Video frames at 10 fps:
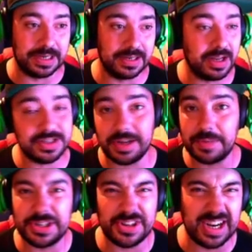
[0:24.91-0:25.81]
Last time we
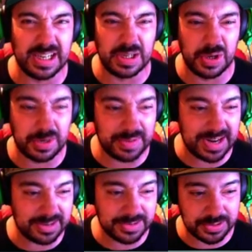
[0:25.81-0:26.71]
just kind of look
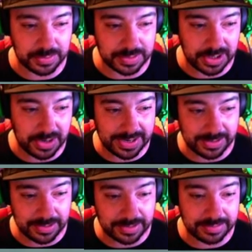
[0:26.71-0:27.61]
around, saw what was going
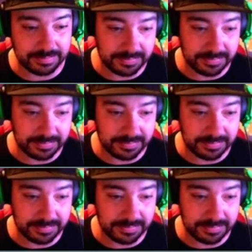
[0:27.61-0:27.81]
on,